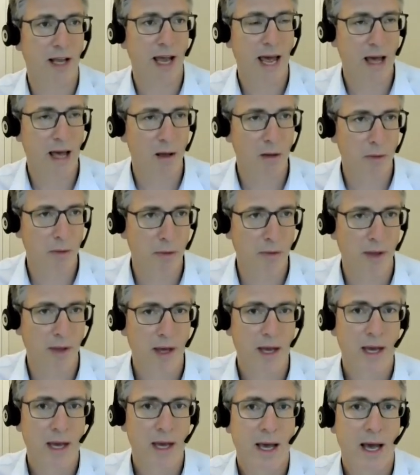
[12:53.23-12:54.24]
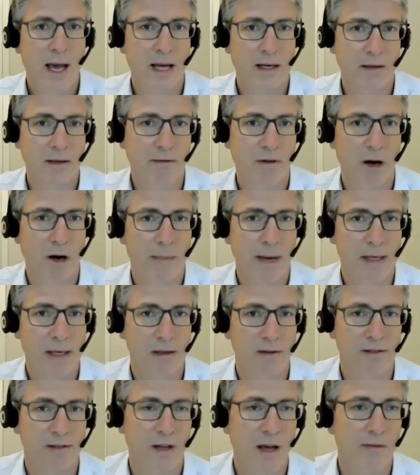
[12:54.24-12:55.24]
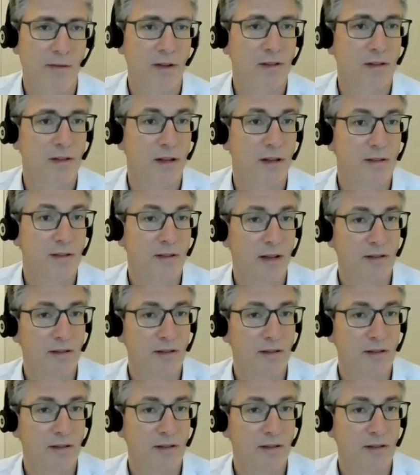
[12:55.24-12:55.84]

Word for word: health, and environmental services.